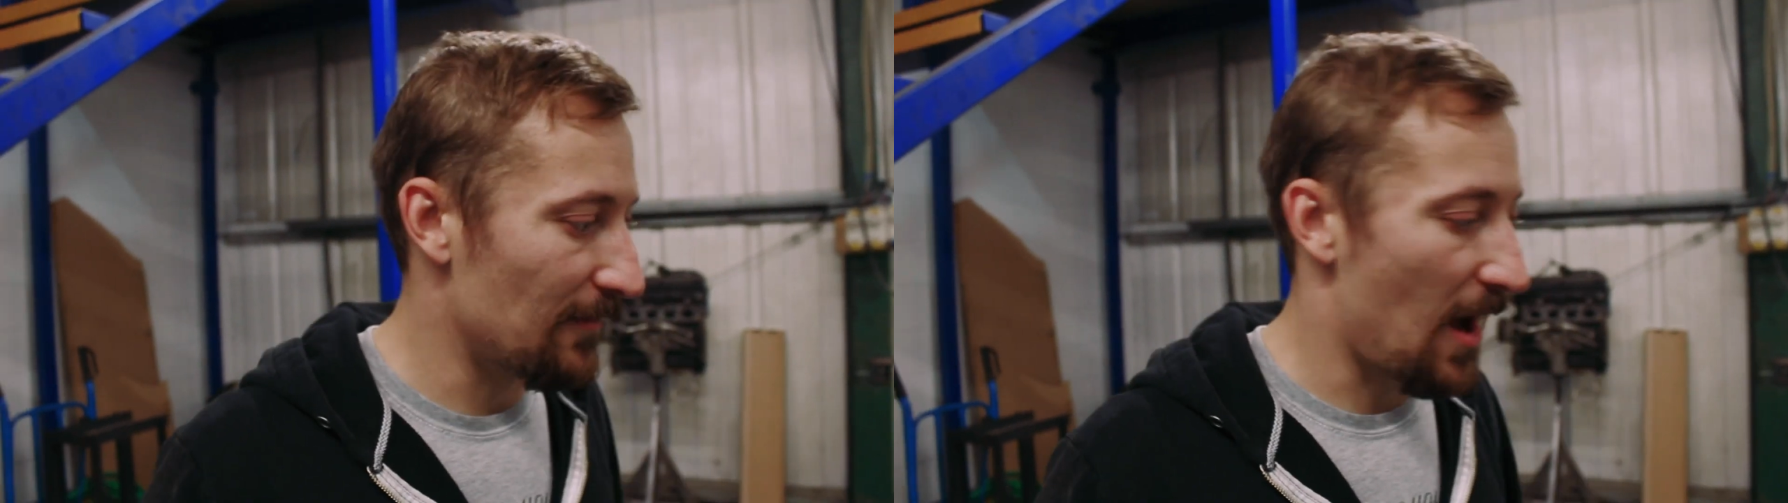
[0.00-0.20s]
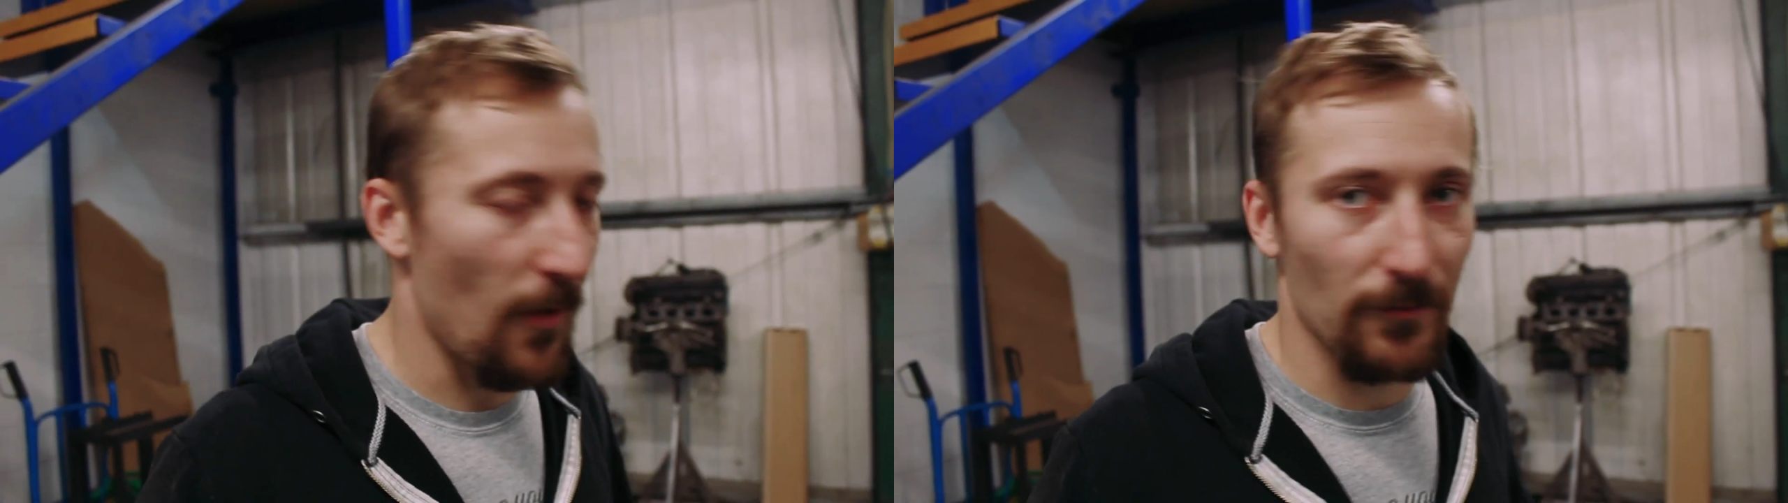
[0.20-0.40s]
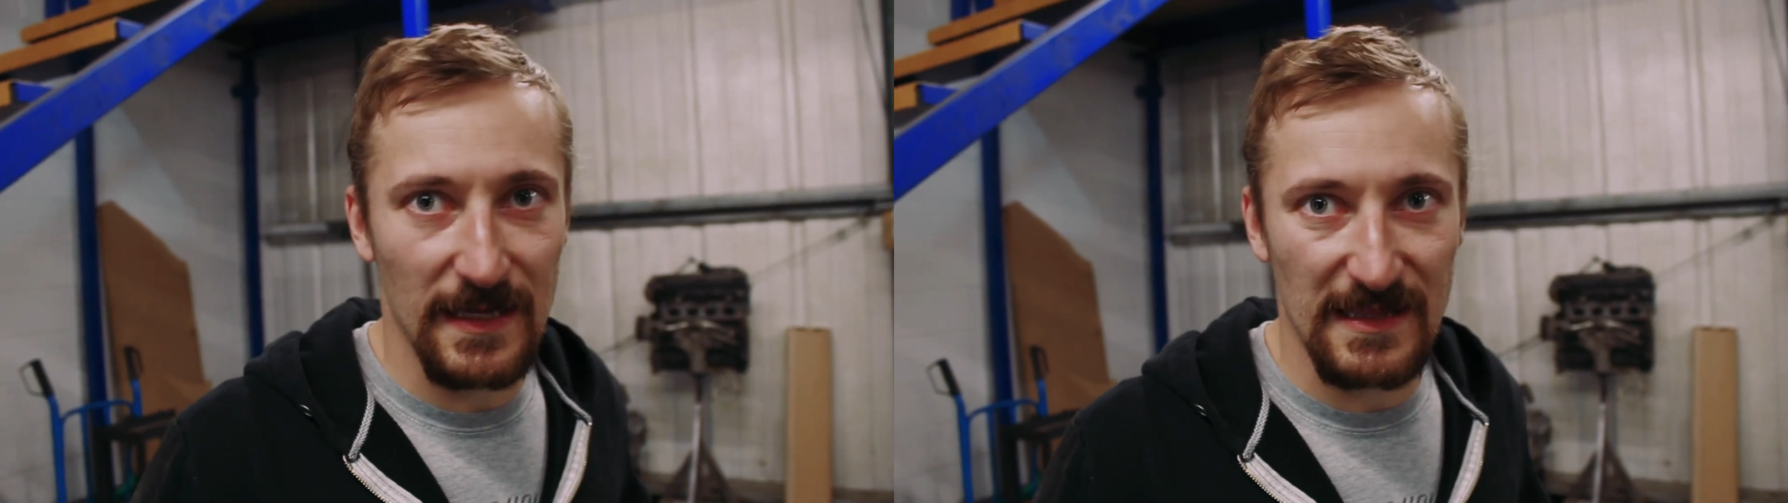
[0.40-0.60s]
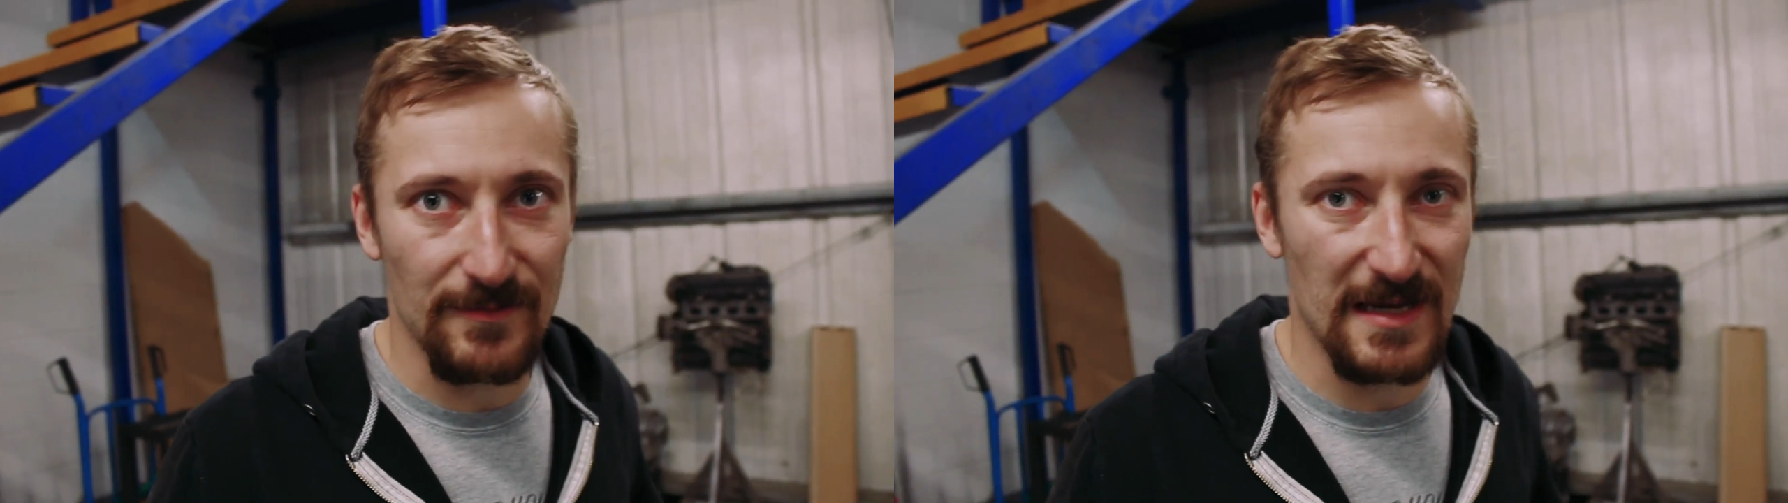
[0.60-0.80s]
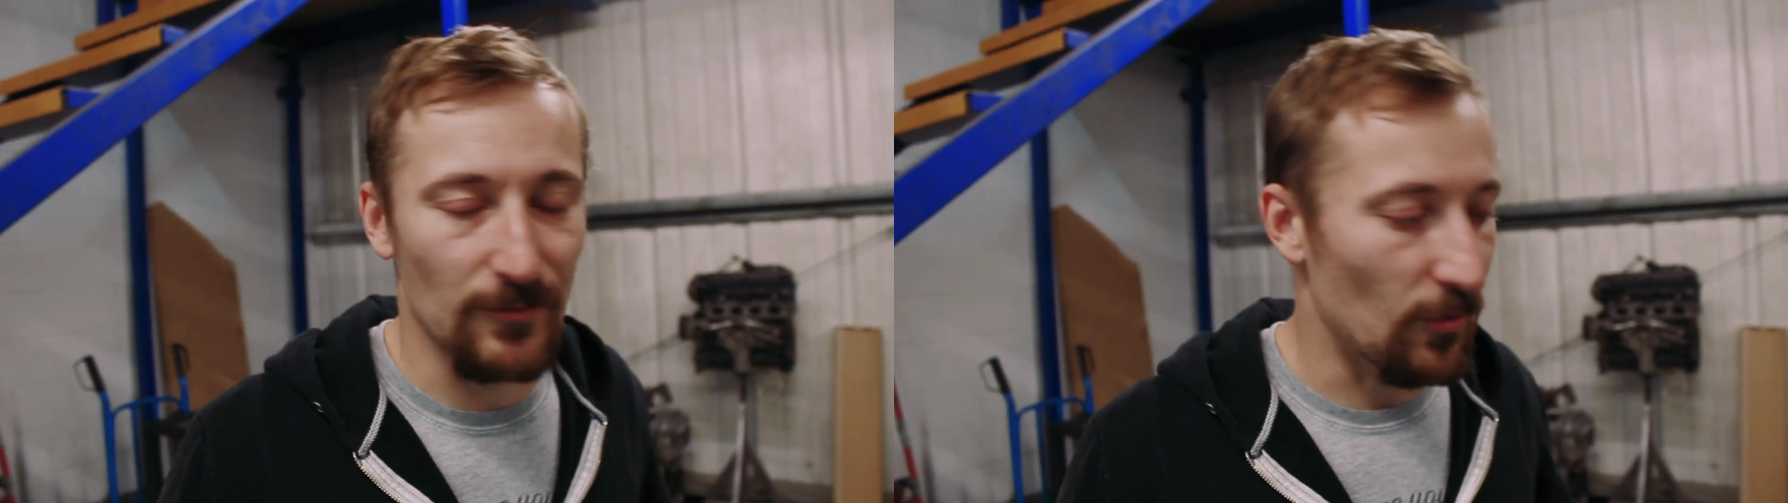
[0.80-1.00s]
I won't need them
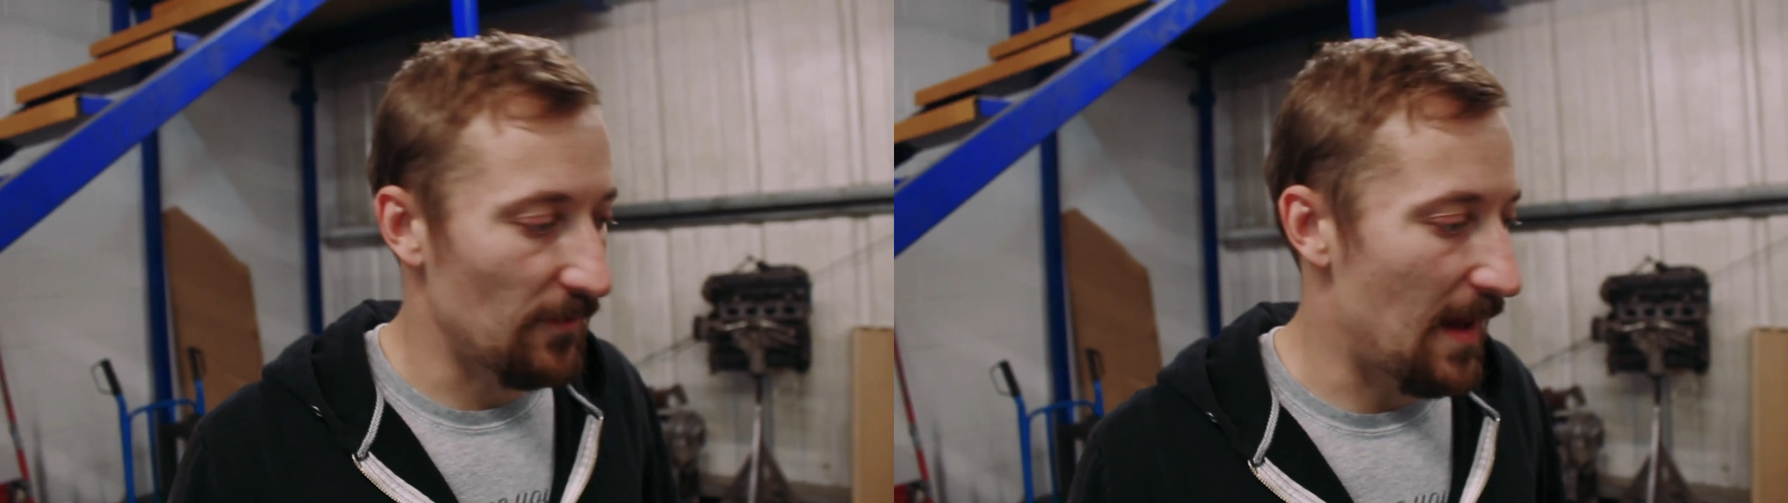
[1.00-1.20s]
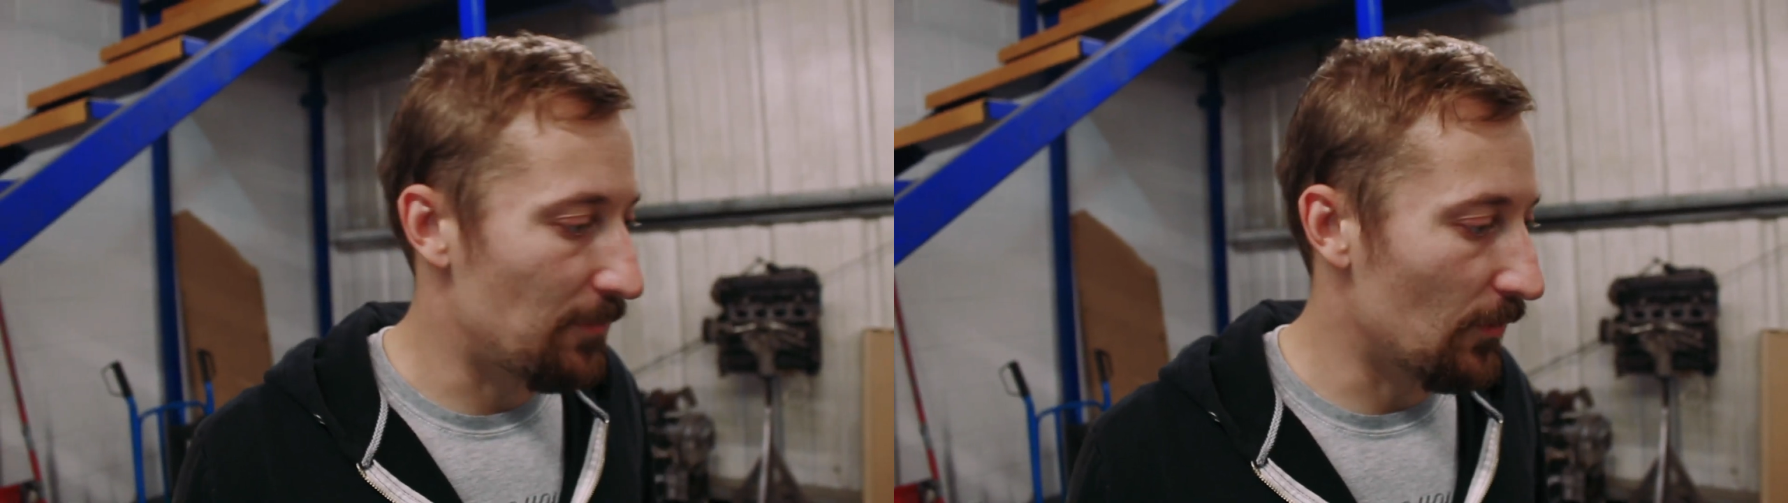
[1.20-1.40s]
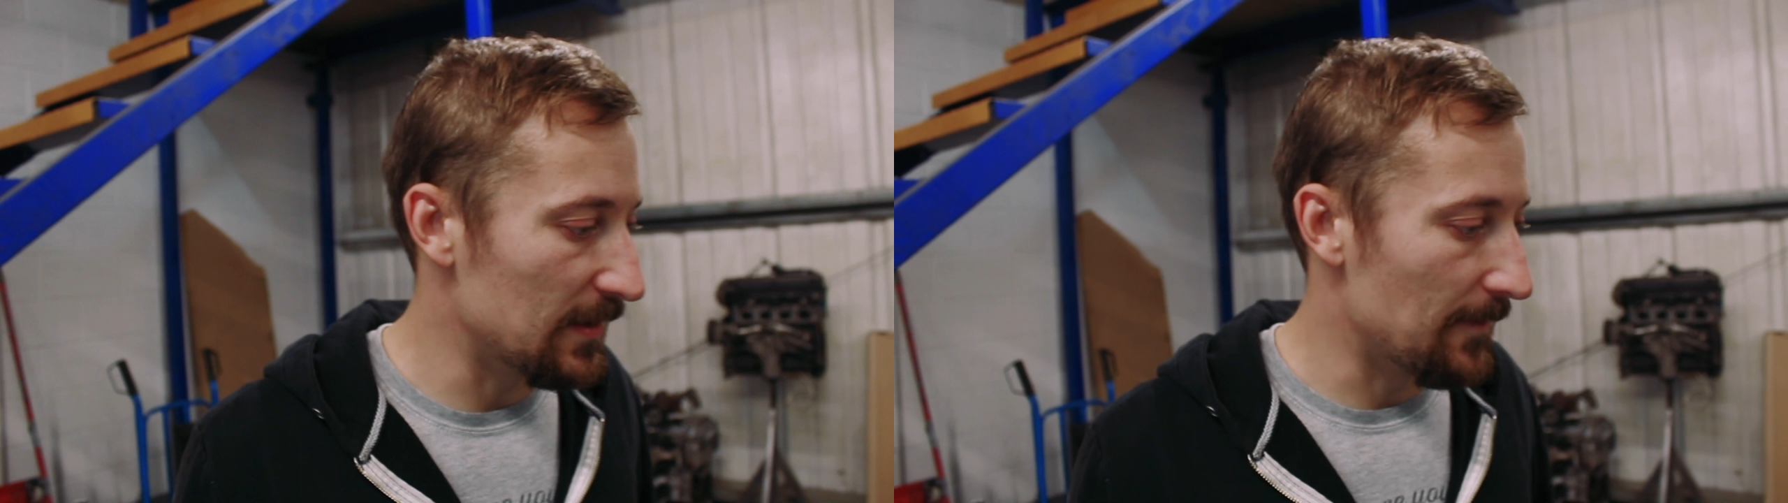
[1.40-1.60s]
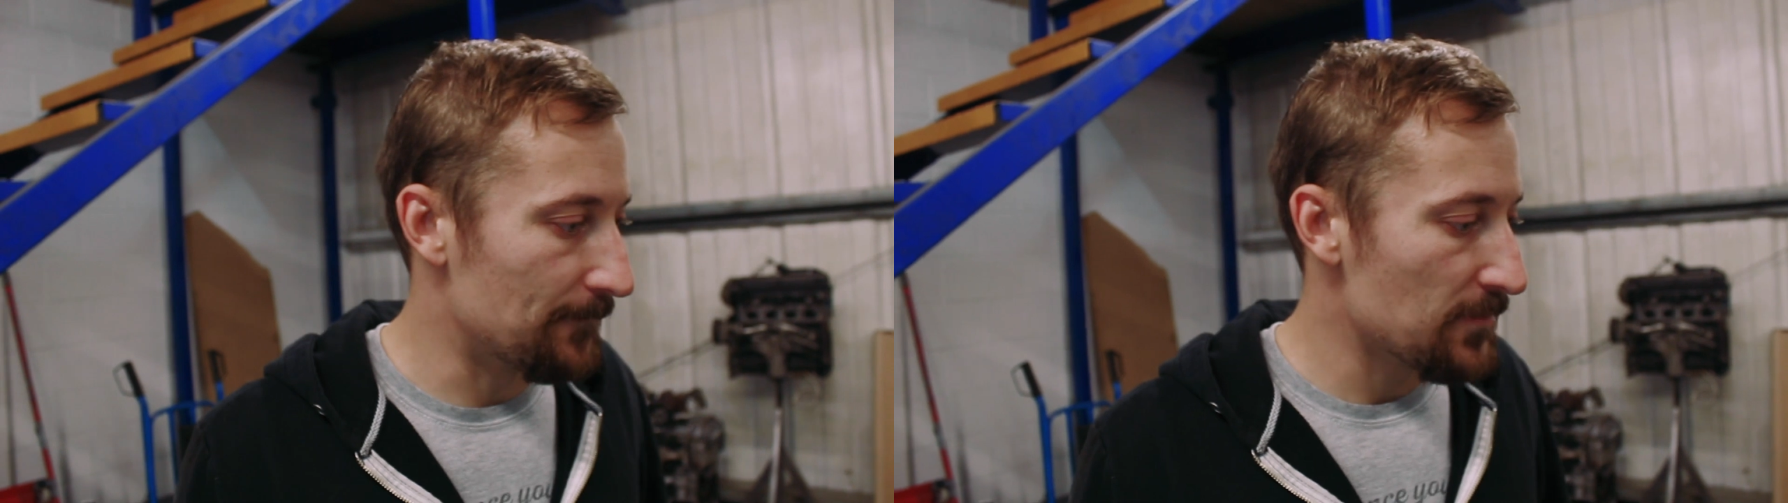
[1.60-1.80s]
anymore at that point.